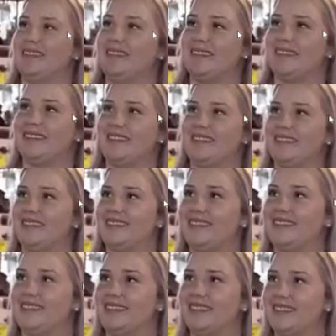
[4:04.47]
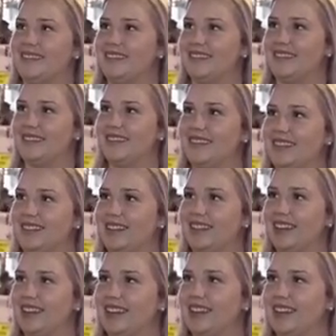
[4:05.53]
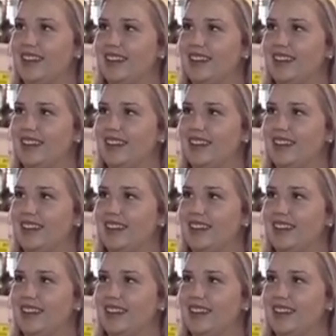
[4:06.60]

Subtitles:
[no speech]